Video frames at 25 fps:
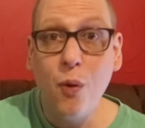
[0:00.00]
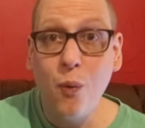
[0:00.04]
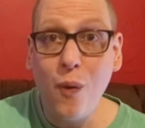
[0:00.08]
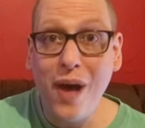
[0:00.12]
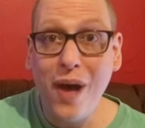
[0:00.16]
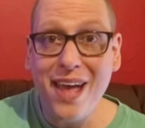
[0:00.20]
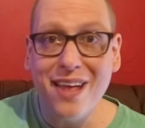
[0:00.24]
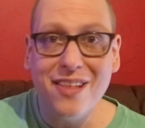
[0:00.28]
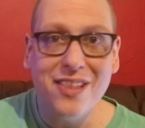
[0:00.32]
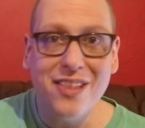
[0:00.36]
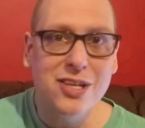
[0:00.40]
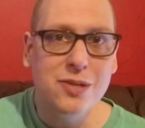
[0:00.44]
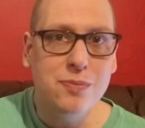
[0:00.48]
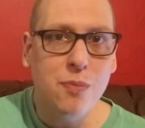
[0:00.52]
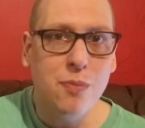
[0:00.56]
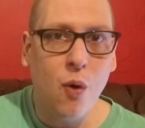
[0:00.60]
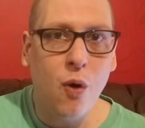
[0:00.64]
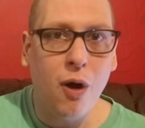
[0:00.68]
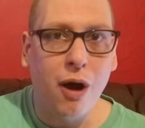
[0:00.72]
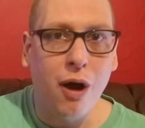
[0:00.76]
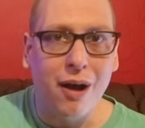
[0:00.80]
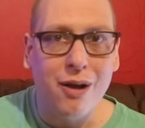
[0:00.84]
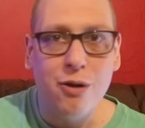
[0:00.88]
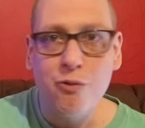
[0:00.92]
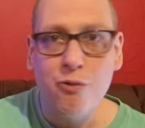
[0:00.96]
But wait, there's
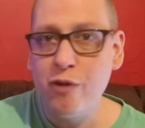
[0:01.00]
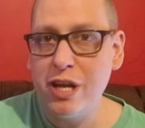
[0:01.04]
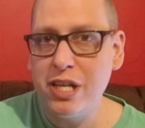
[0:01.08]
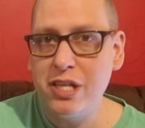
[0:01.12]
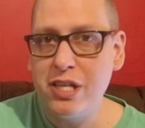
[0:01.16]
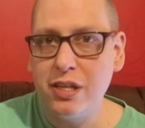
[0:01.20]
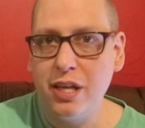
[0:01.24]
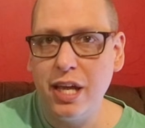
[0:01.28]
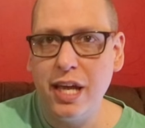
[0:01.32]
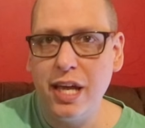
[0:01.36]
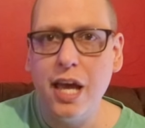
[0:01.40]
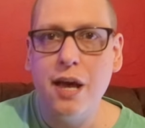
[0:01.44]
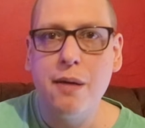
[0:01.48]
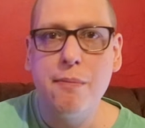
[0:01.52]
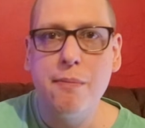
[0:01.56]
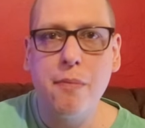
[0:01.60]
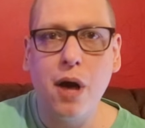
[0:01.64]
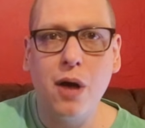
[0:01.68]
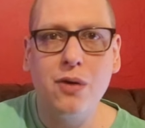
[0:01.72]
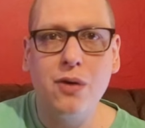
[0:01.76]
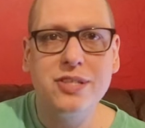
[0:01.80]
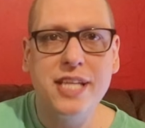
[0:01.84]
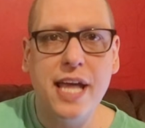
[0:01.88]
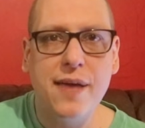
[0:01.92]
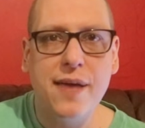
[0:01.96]
more! Recently,
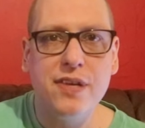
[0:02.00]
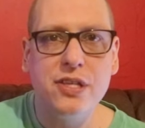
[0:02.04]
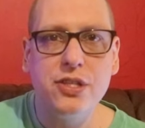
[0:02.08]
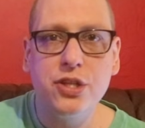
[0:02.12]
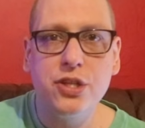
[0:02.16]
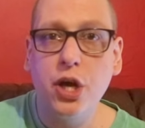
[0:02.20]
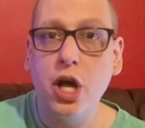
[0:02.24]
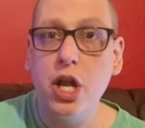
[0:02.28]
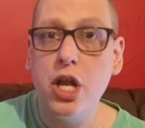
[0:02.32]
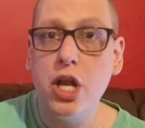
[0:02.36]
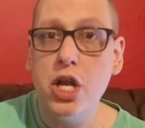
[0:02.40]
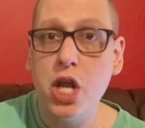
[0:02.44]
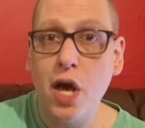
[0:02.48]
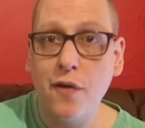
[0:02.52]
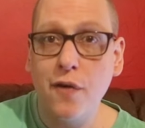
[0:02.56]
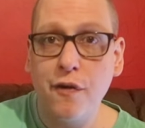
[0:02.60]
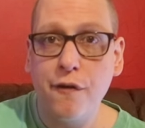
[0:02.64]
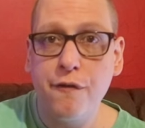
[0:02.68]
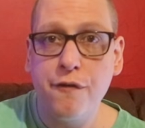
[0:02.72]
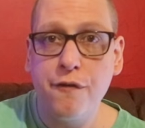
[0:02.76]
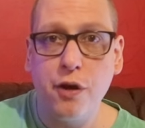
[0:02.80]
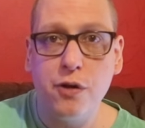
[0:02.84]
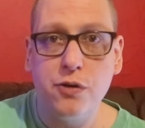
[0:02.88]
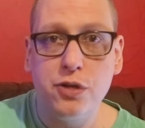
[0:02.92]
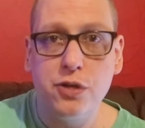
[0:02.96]
Miles Davis took another
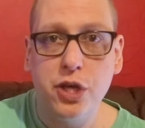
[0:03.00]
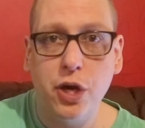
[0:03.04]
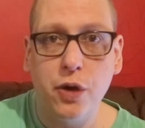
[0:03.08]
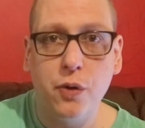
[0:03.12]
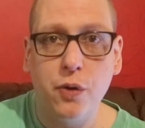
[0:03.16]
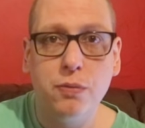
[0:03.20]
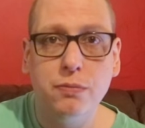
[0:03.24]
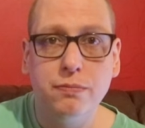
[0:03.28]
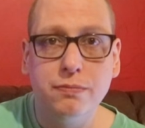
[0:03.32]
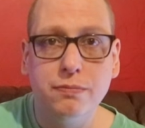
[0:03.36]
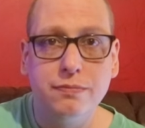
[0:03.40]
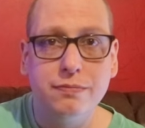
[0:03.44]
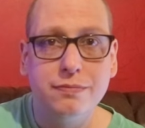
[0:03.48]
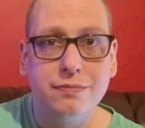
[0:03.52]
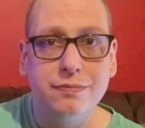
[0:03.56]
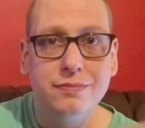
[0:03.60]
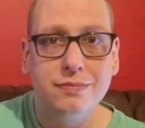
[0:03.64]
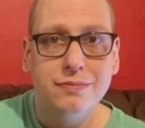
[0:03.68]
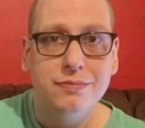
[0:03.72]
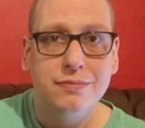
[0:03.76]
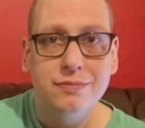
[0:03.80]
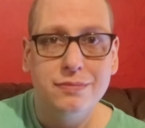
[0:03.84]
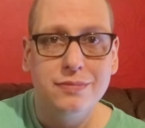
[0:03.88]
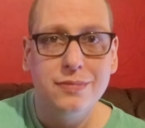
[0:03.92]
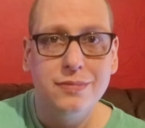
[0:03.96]
photo
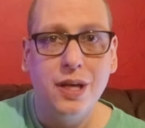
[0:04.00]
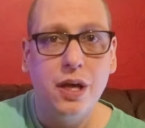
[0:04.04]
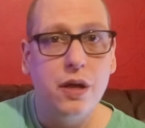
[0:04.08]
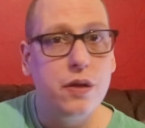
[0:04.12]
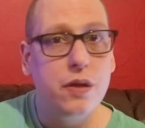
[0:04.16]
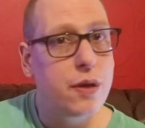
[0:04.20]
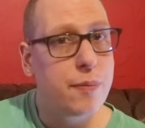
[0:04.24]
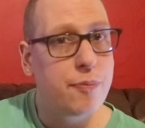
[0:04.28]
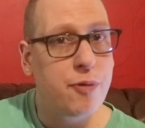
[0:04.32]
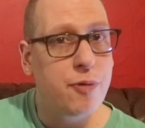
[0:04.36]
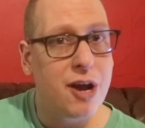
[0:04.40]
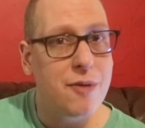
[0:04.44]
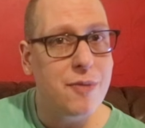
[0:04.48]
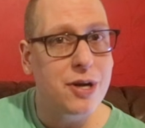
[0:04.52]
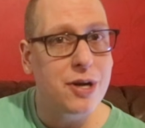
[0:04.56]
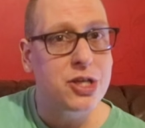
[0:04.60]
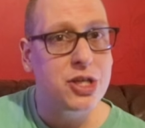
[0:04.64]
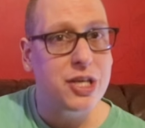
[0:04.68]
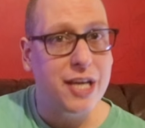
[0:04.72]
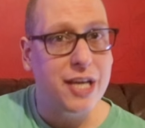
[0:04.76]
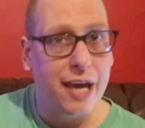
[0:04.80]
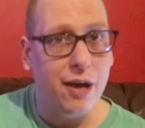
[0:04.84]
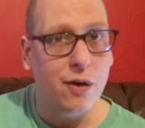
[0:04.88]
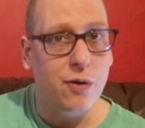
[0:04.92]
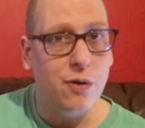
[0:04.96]
that pretty
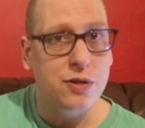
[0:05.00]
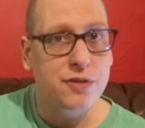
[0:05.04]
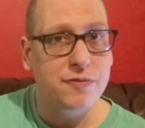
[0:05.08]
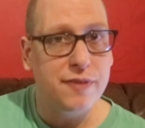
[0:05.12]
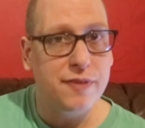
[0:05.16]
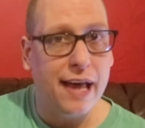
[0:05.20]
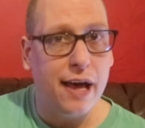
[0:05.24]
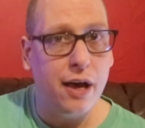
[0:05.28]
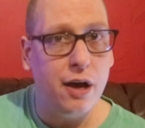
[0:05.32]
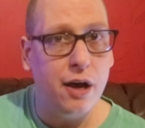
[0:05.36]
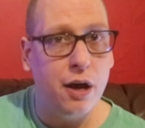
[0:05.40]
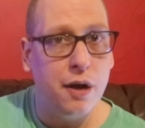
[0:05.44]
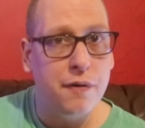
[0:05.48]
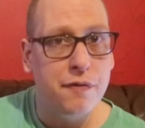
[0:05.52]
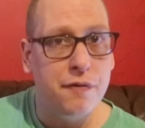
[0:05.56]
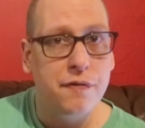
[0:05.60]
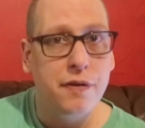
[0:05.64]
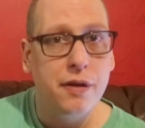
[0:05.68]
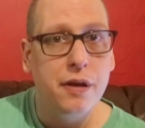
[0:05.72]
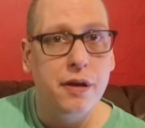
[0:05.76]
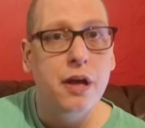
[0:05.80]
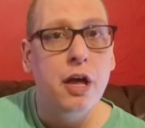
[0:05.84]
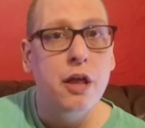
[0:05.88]
much kills Flat Earth.